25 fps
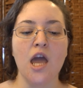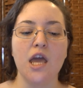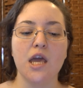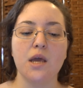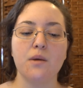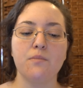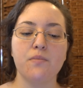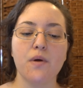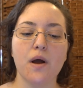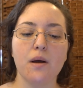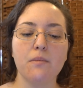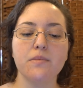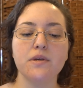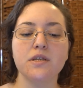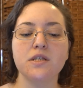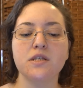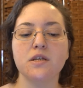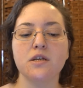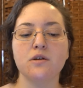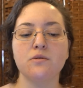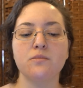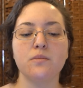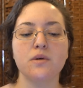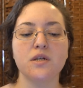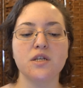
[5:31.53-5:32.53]
He brought me
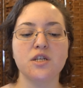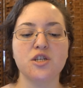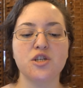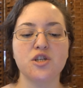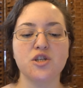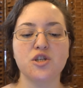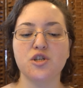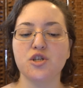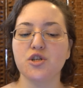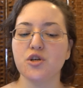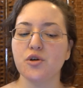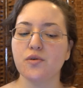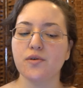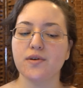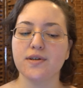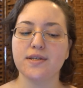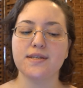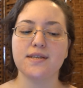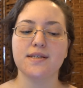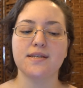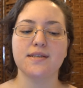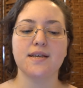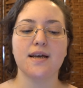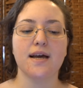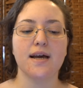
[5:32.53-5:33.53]
so much joy
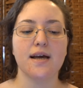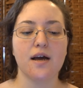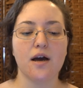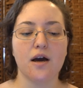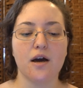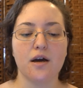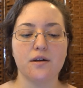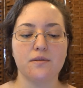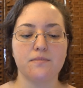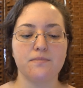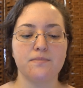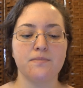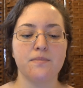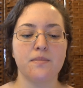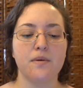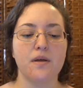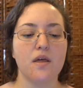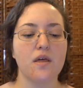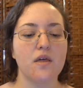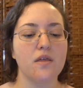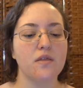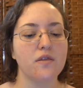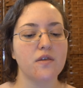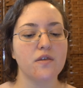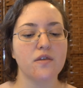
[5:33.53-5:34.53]
since I got him.
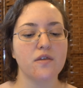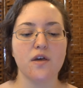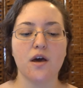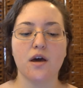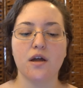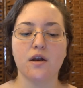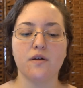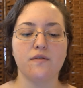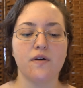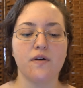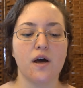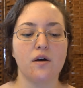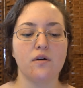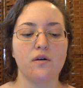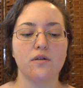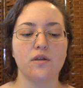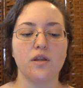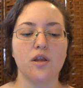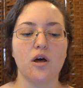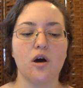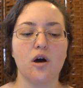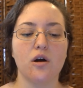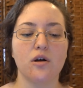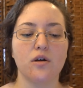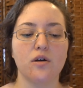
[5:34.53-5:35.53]
The thought of how
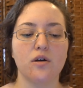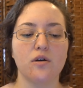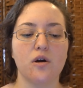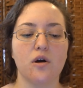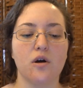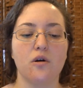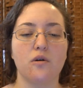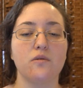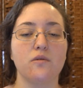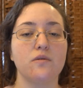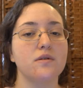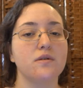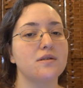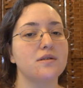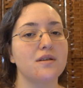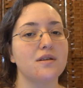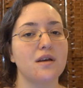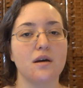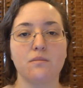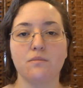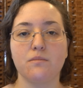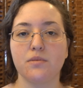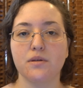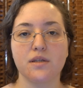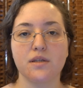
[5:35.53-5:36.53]
long ago is
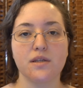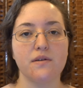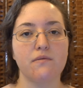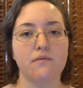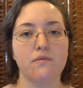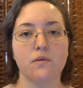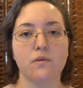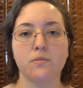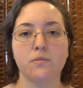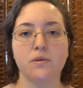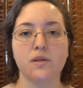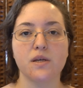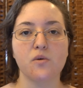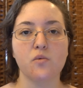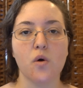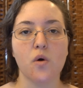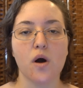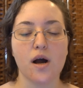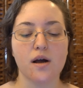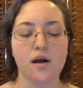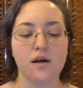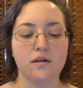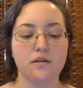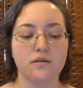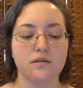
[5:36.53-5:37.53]
unbelievably
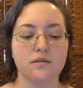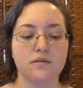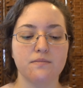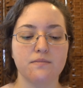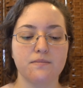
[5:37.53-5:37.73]
wild.